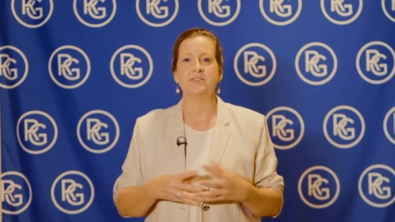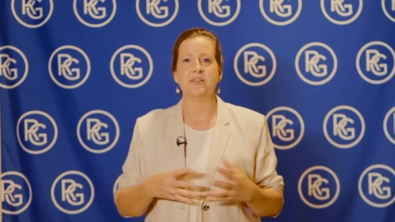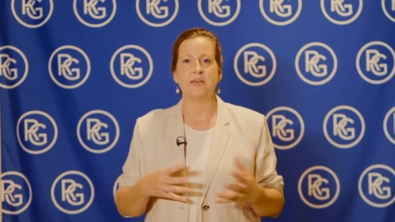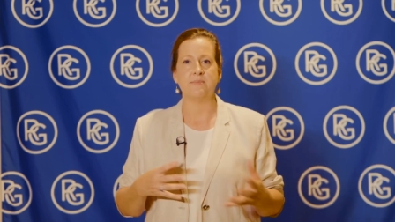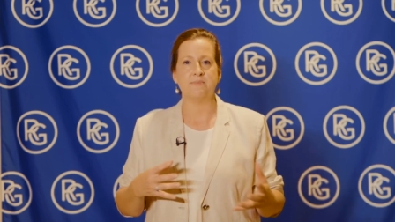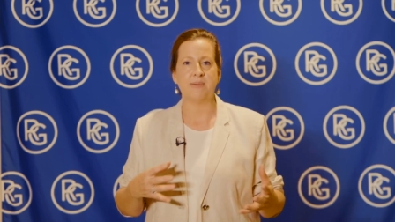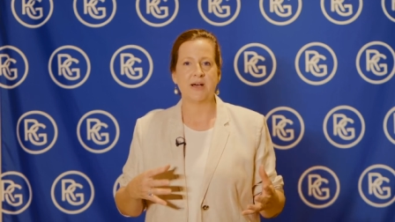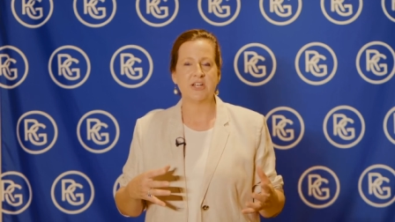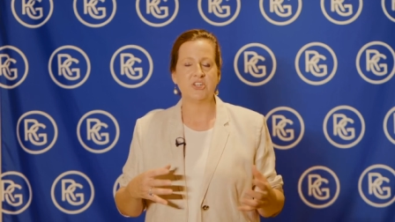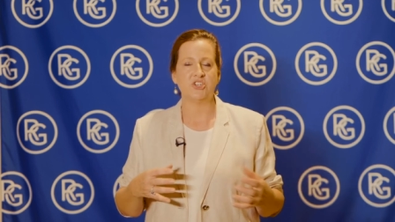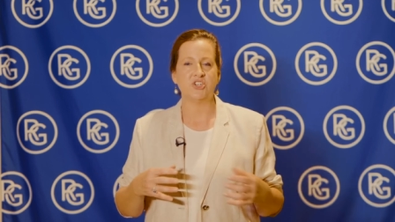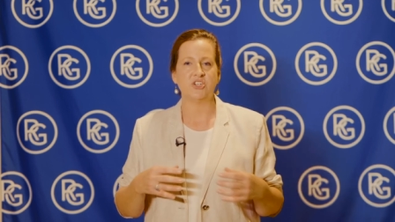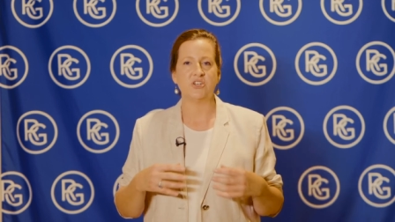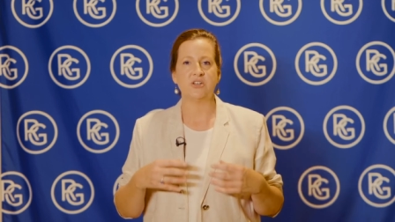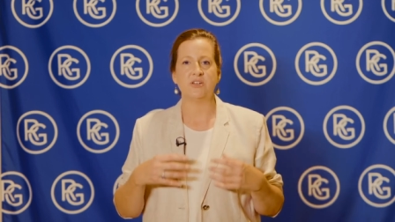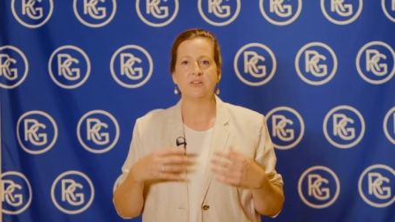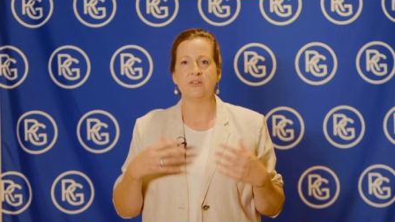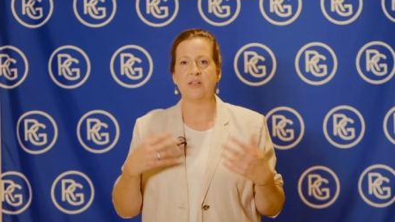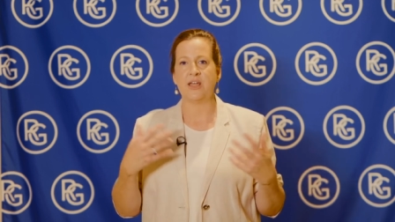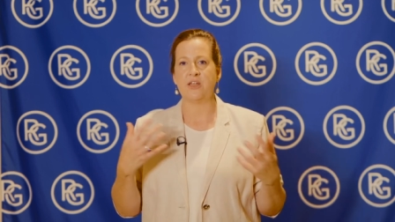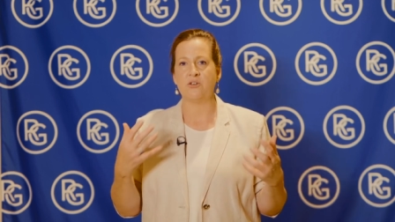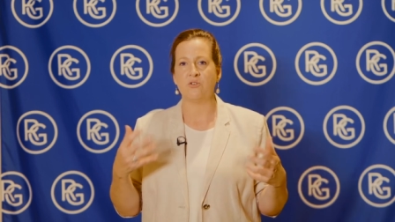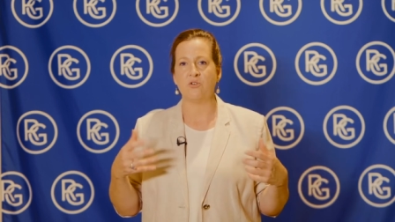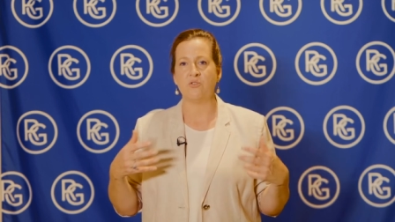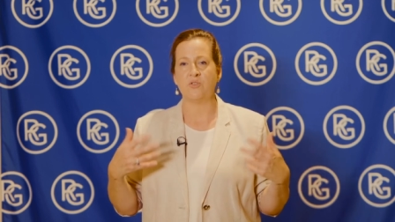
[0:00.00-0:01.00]
their budget
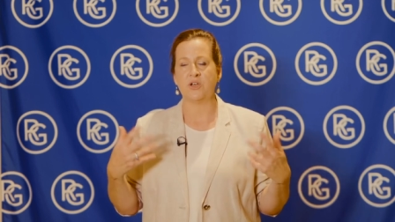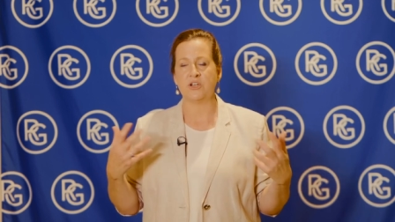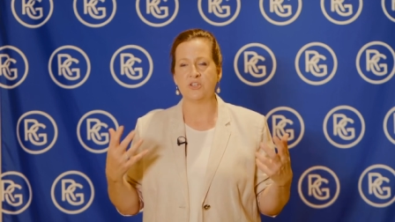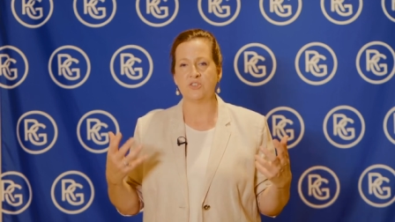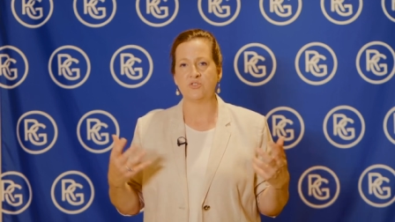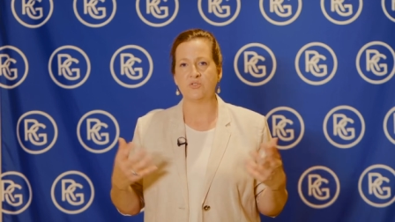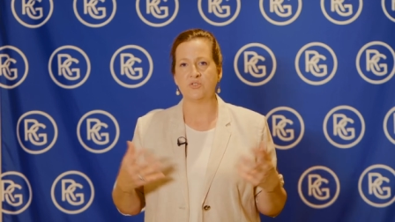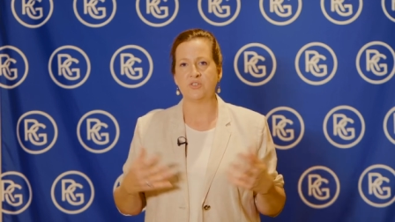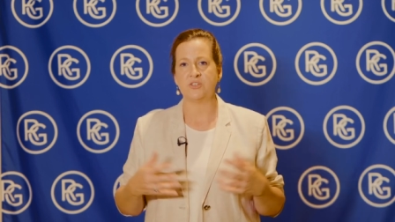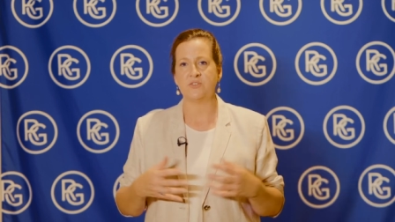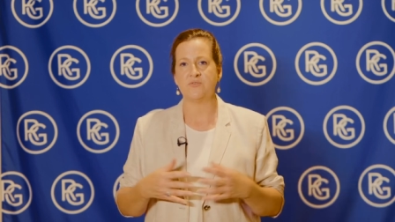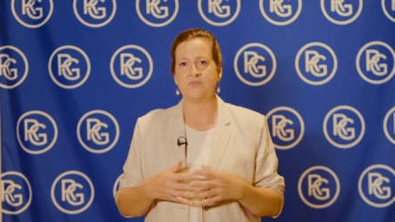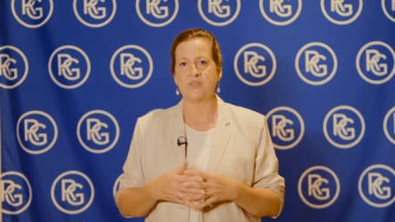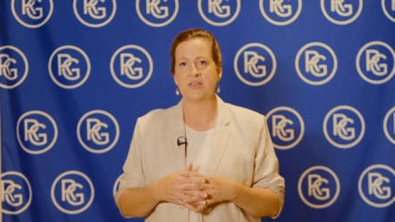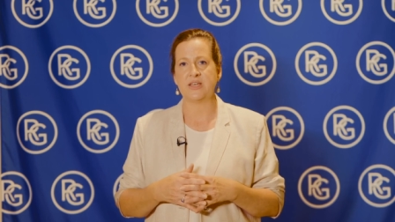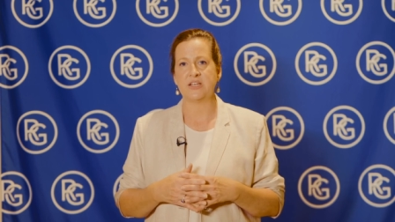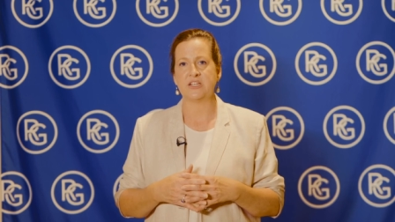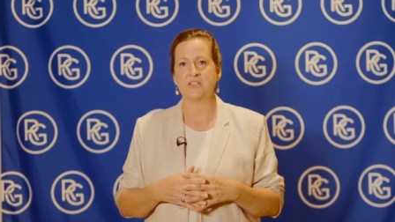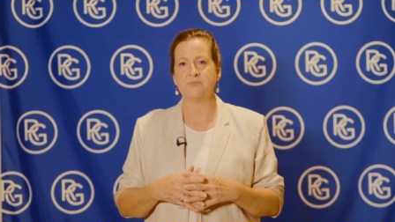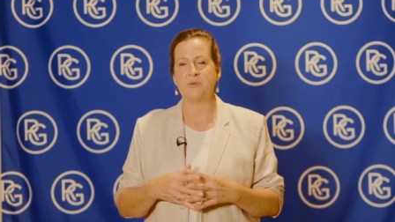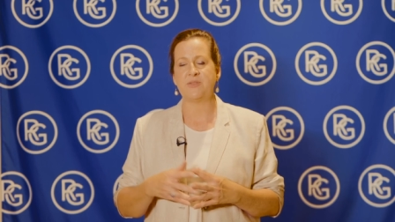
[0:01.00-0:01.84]
and all those sorts of things.